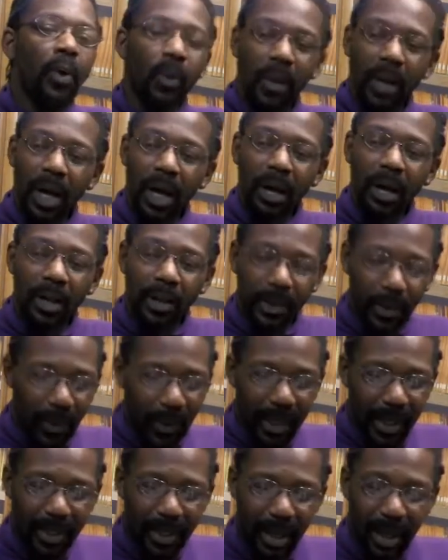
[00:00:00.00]
or uh,
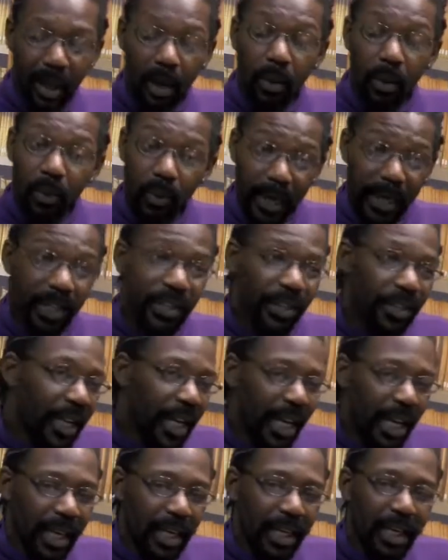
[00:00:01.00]
quick thing raise your
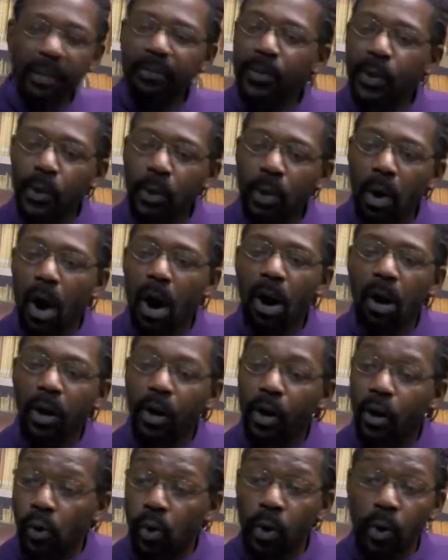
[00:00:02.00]
hand if you are
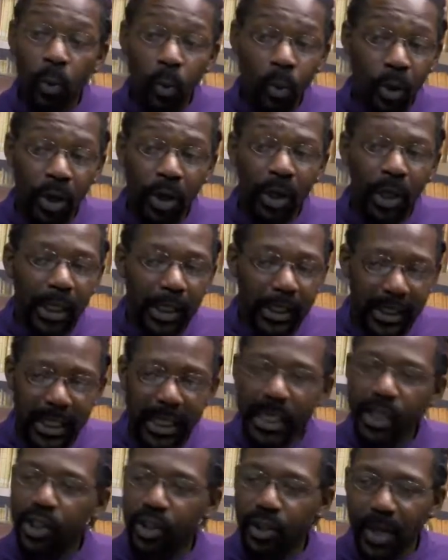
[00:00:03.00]
or were a
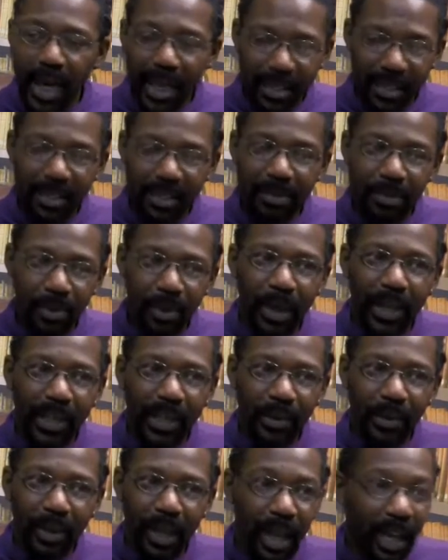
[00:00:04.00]
teacher at some point in
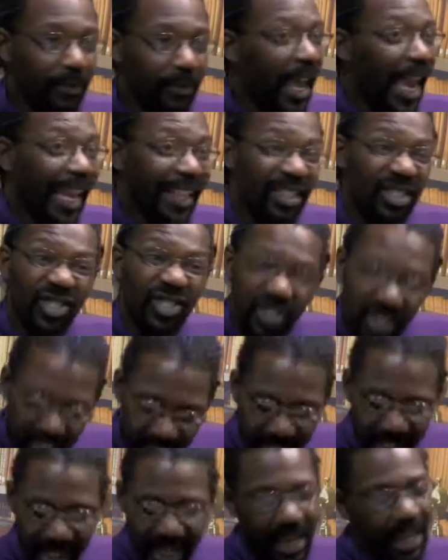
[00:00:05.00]
your life and
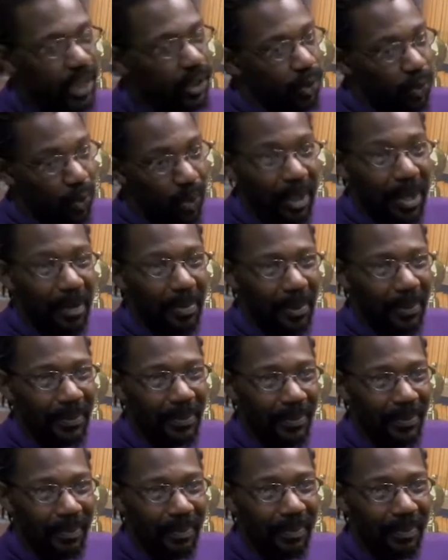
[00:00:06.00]
six hands went up
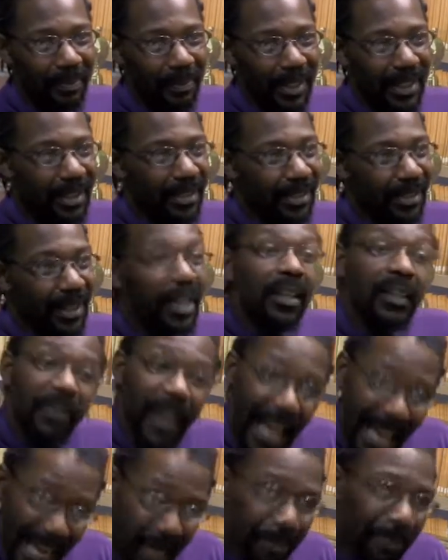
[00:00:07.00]
of
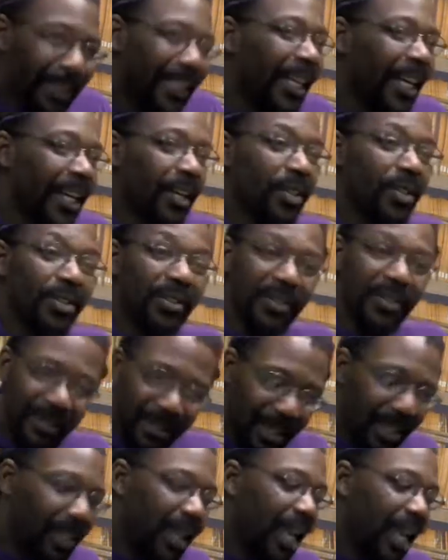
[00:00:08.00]
eight players,
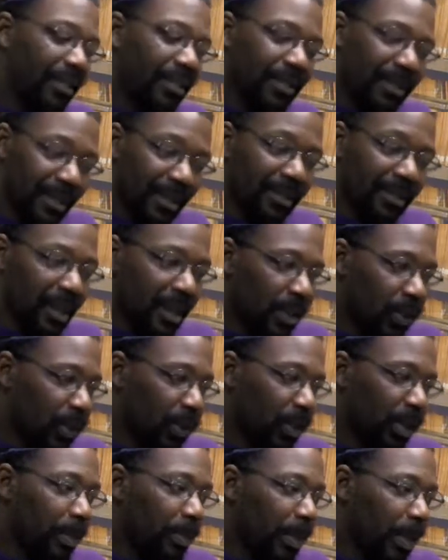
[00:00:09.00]
six, six hands
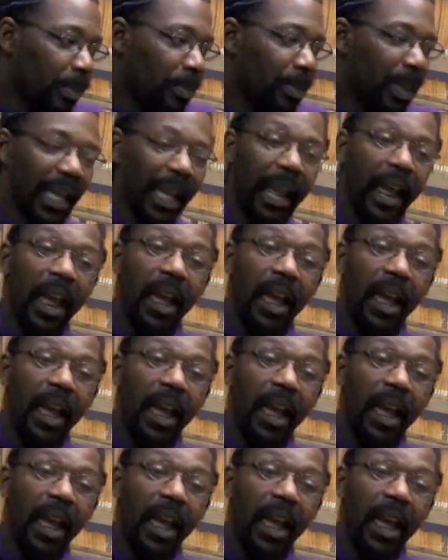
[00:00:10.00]
went up, and I'm like,